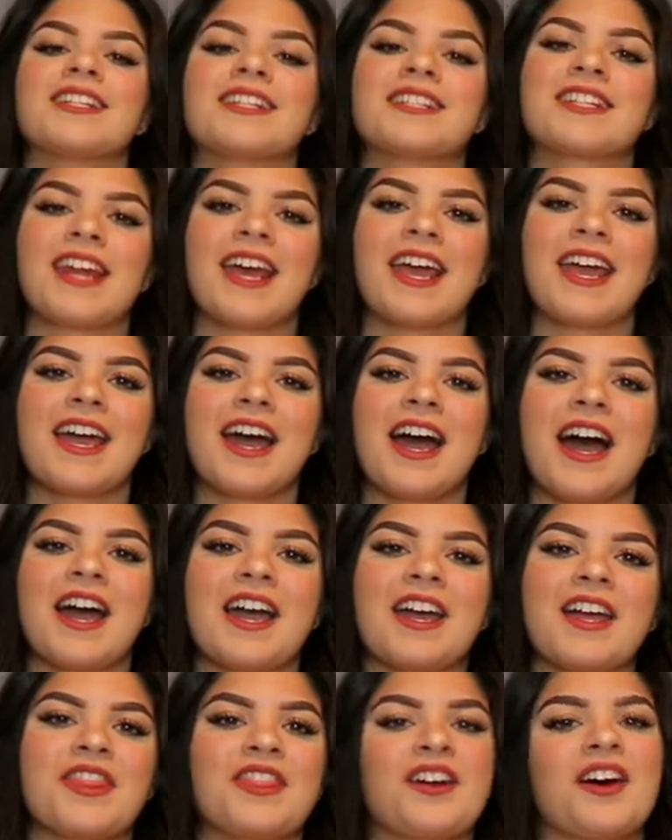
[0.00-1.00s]
Today,
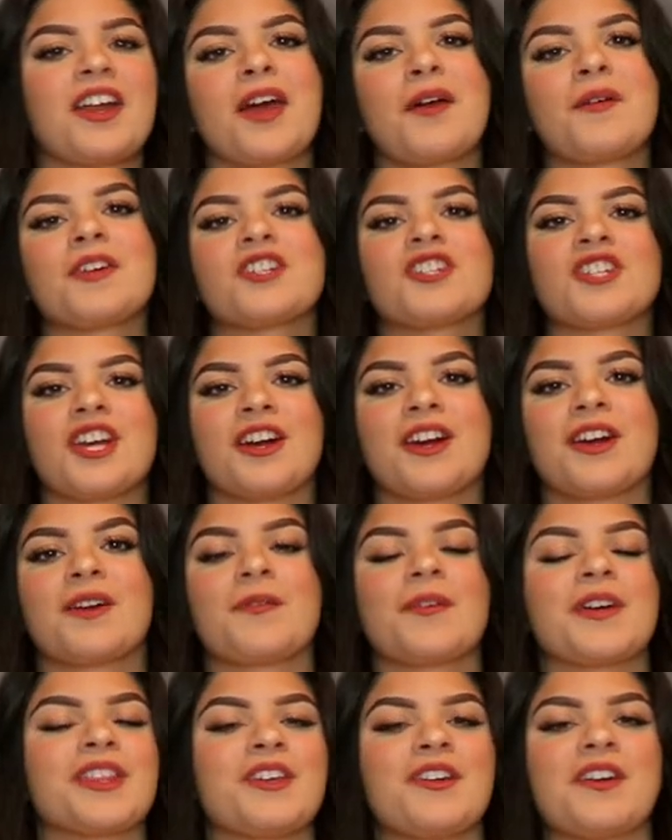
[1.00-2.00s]
I thought I would share
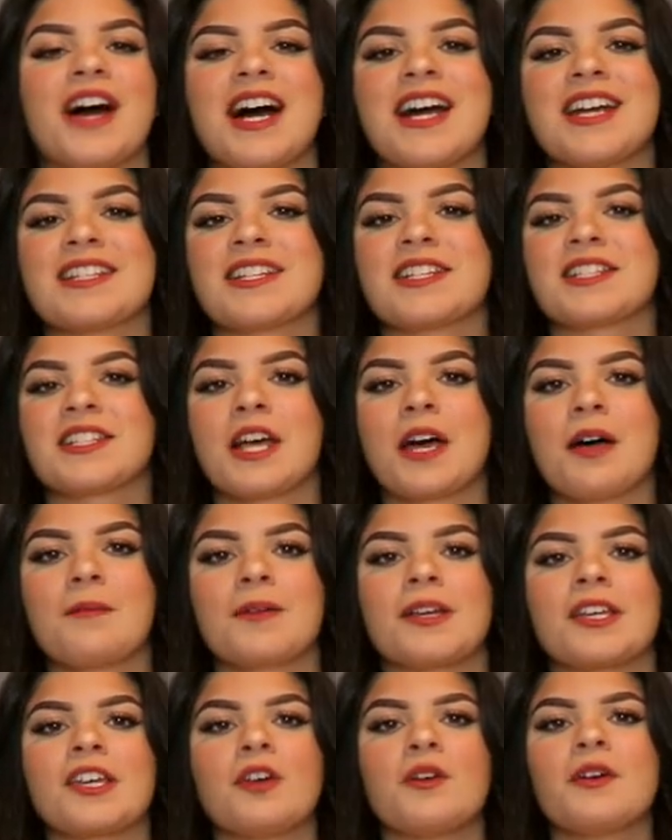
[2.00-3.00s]
with you guys
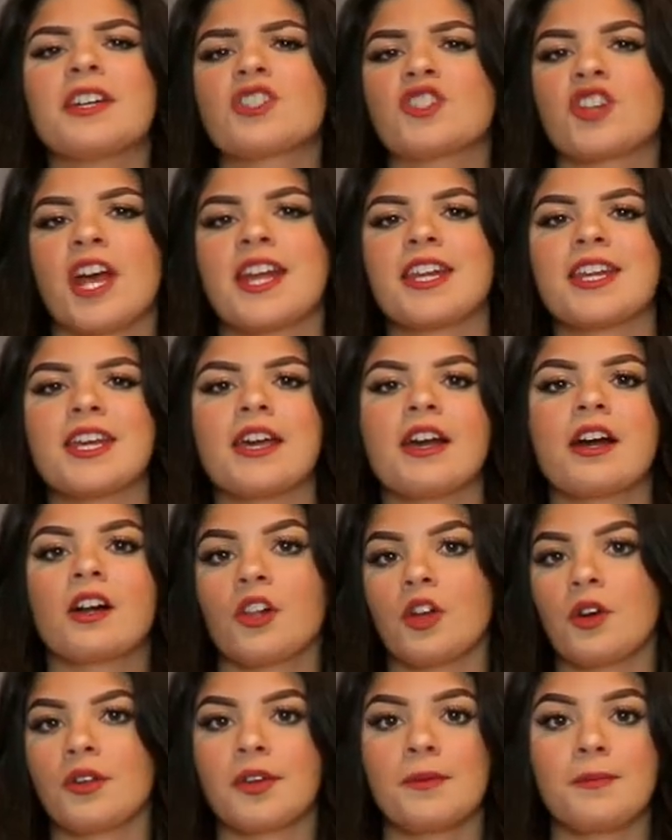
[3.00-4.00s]
some cute and trendy
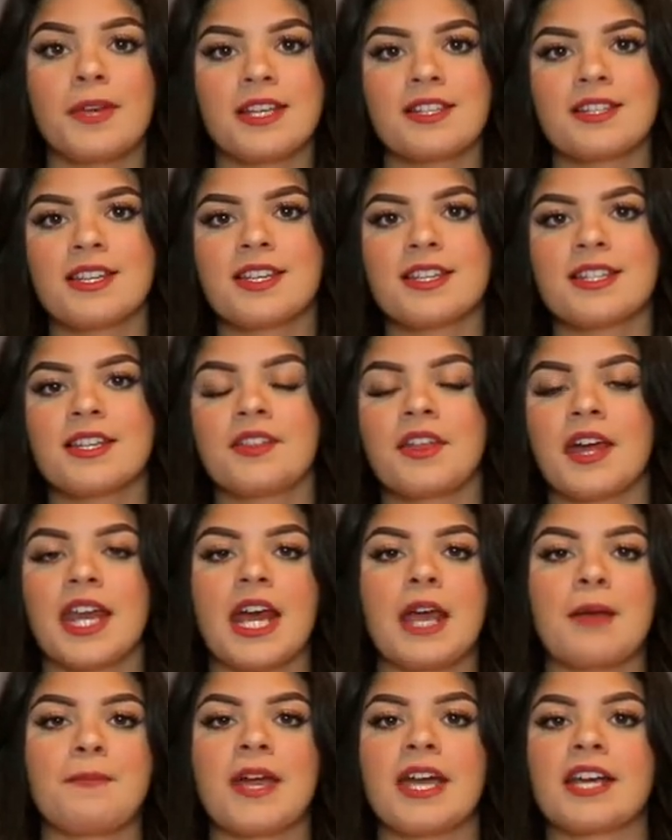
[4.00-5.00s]
clothing pieces that
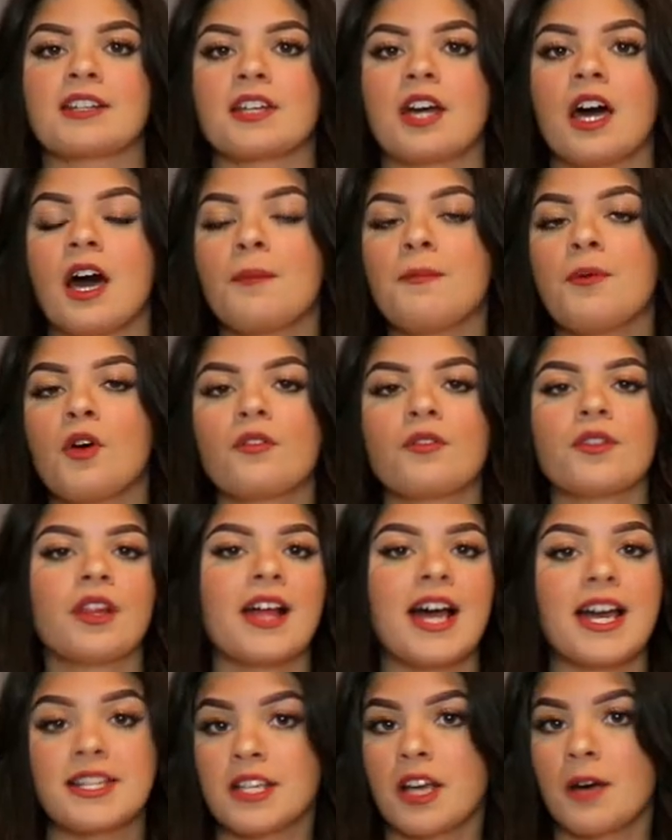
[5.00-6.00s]
I picked up over the
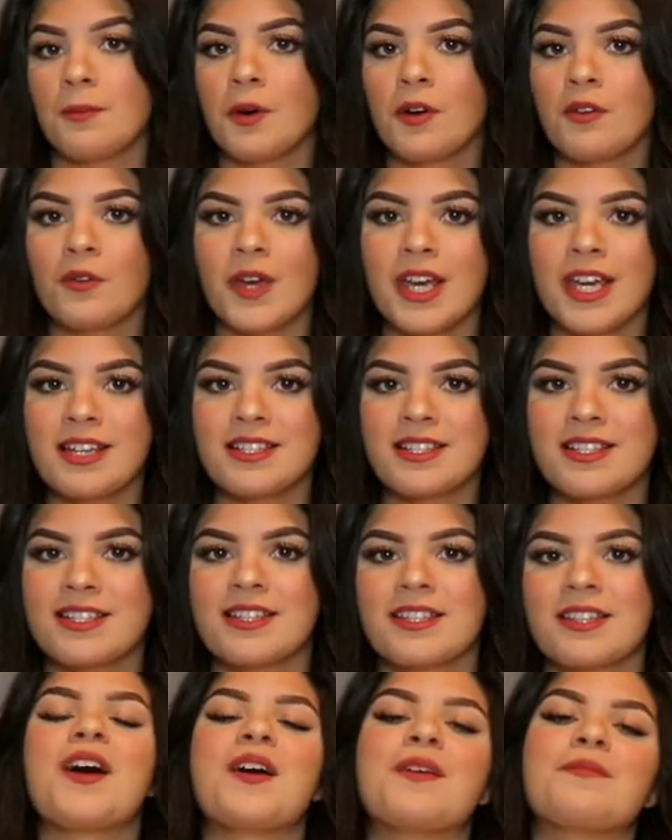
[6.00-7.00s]
last couple of
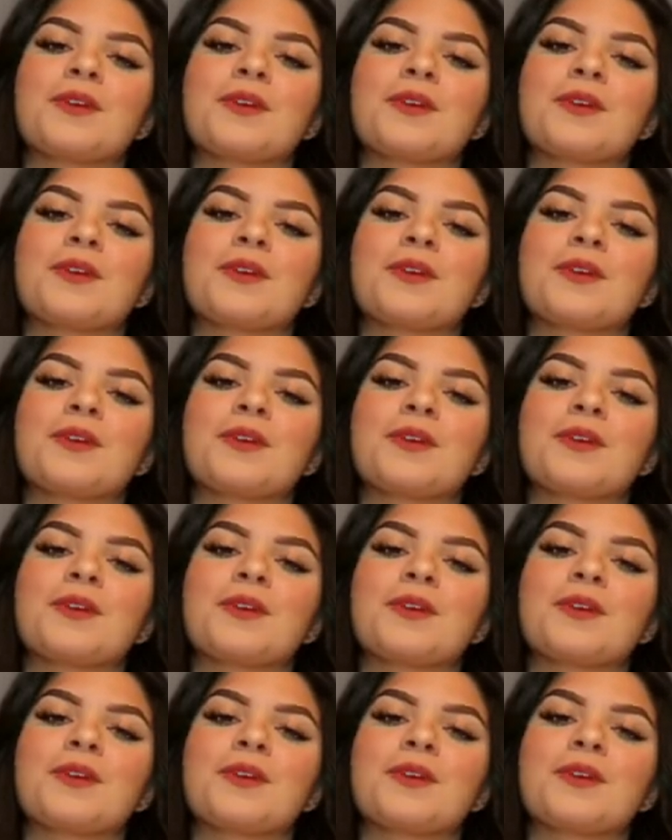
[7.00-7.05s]
weeks.